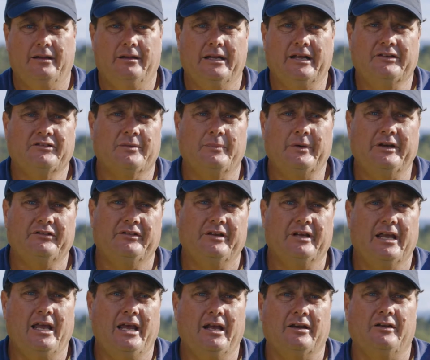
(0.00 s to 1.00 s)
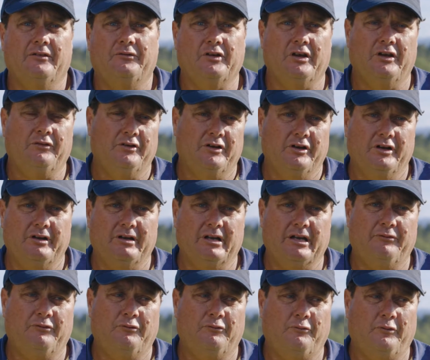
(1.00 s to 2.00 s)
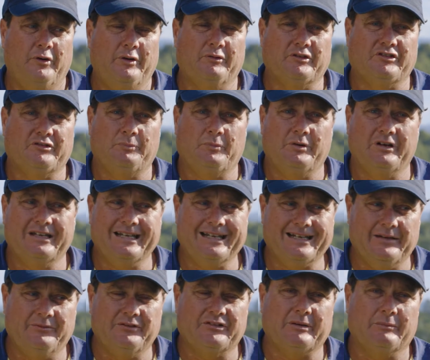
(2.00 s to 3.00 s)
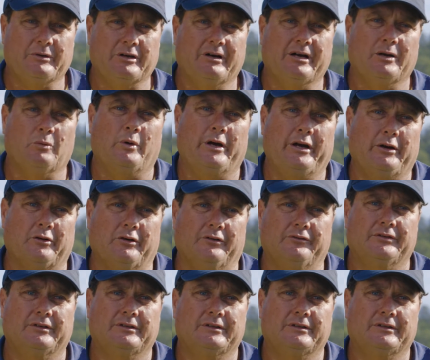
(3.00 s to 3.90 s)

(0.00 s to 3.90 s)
that's the best thing out. If it's particularly if it's something you're unaware of.